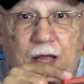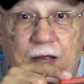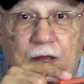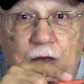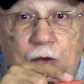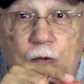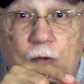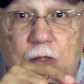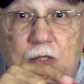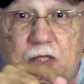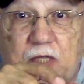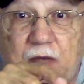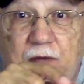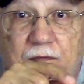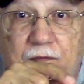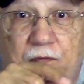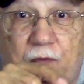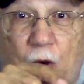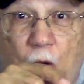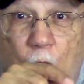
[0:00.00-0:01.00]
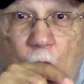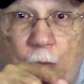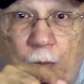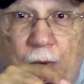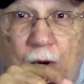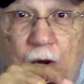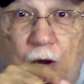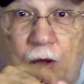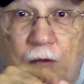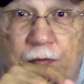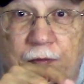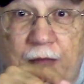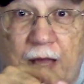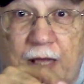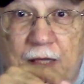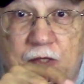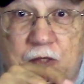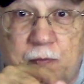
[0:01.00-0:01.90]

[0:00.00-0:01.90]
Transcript: and you will see foam on that